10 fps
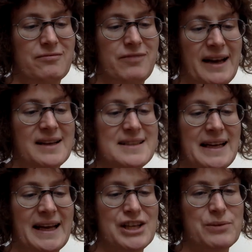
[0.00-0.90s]

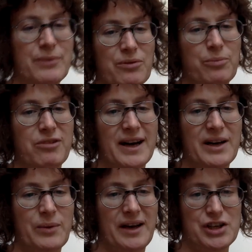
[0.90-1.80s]
reconciliation with Randy
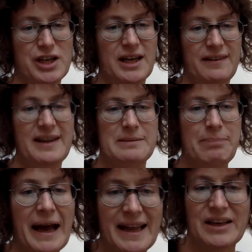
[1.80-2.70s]
Wicker, she kind of gets
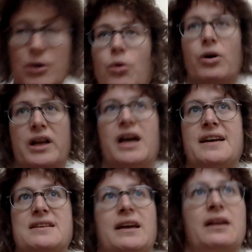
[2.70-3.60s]
back into
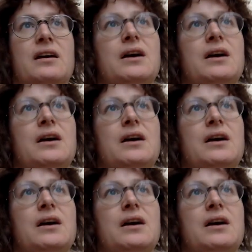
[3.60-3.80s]
organising.